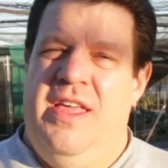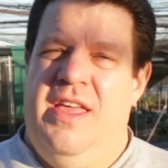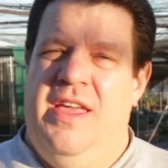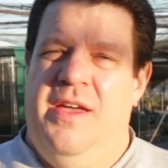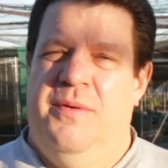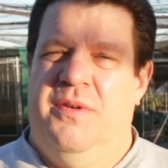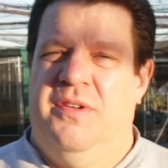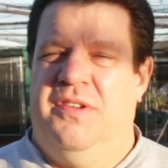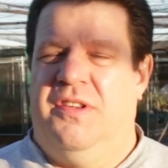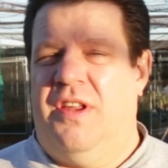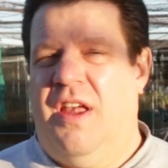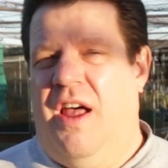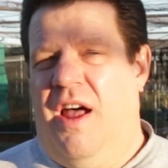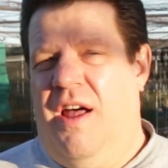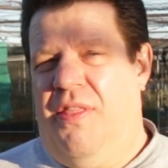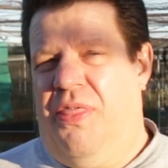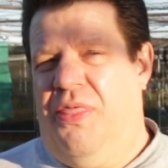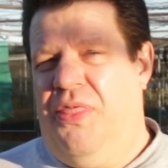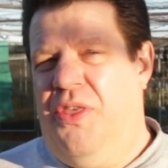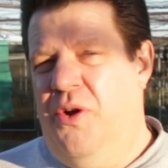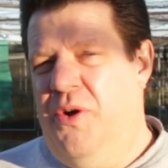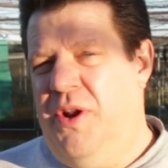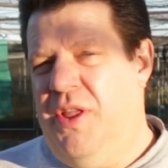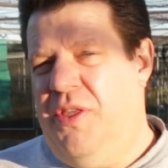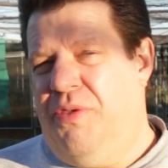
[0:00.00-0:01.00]
It was
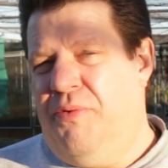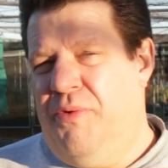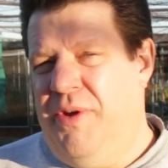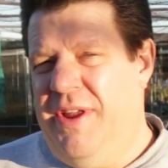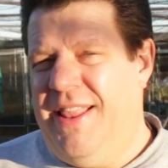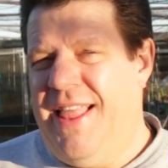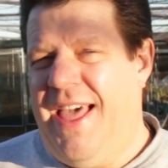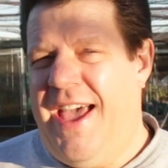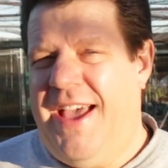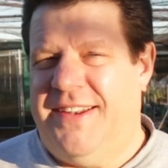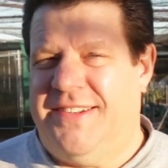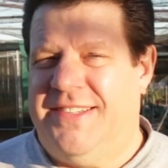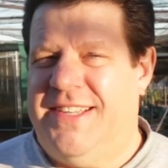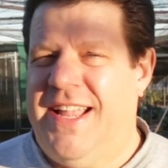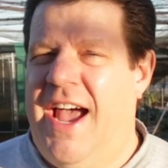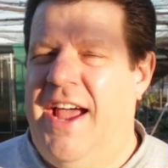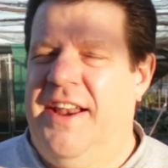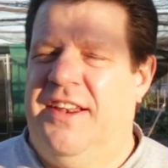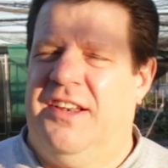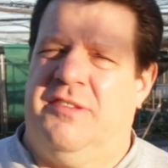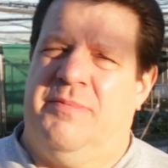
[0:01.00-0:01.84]
33 last night,